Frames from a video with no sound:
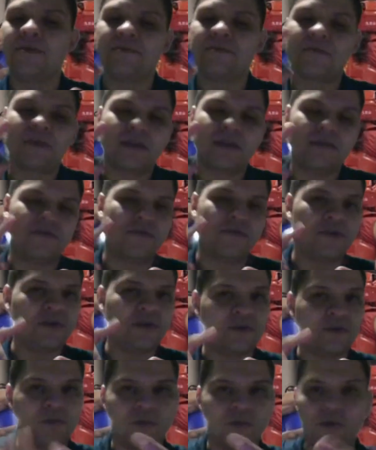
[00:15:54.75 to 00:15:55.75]
if
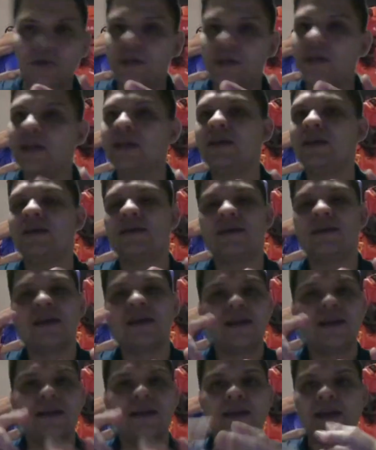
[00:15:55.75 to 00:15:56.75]
you're working,
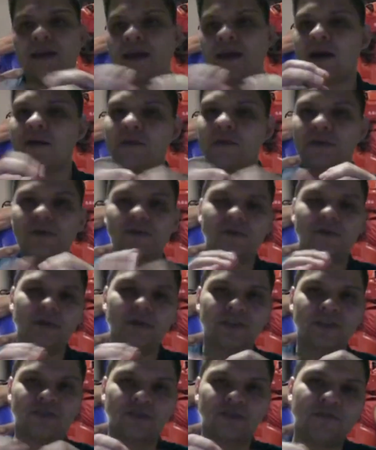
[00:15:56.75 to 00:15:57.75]
like how do you
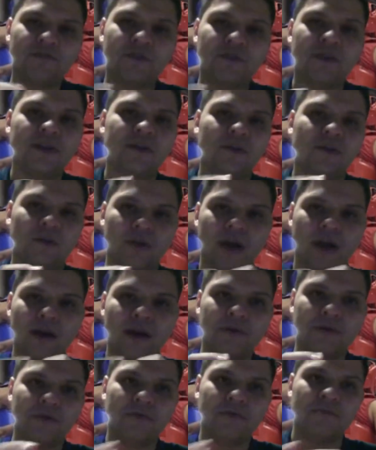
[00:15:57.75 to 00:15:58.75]
interfere or how do
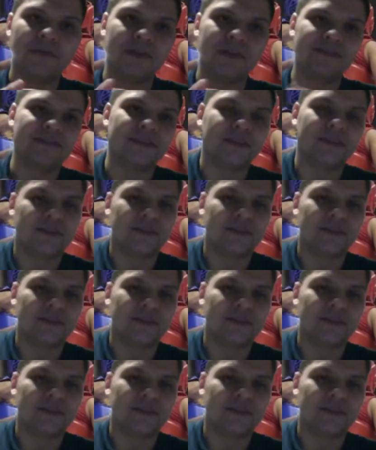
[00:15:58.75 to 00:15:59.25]
you mix it?